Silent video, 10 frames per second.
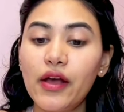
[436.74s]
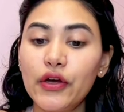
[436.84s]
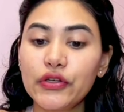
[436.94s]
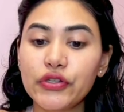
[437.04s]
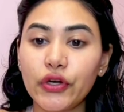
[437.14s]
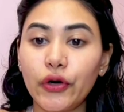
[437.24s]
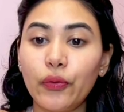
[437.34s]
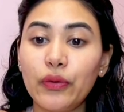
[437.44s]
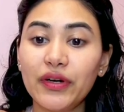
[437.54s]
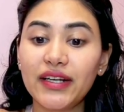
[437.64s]
So
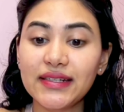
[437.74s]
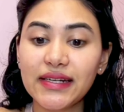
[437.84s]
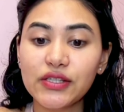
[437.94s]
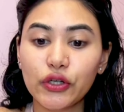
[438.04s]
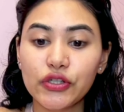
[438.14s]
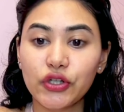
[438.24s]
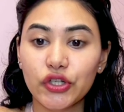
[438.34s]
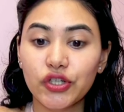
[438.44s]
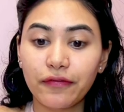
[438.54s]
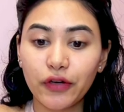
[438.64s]
we would condense our
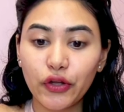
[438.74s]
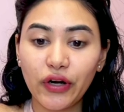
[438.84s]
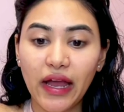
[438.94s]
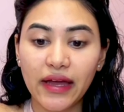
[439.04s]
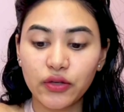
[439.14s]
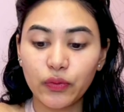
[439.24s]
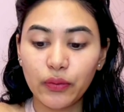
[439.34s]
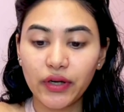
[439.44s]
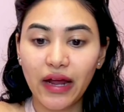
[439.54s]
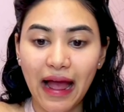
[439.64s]
search further and we
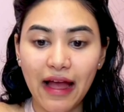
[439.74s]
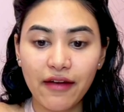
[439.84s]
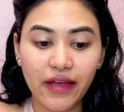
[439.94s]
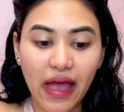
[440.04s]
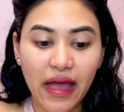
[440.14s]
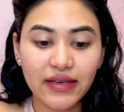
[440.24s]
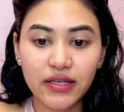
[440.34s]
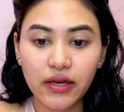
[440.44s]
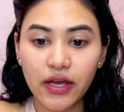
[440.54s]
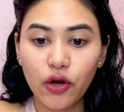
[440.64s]
would have end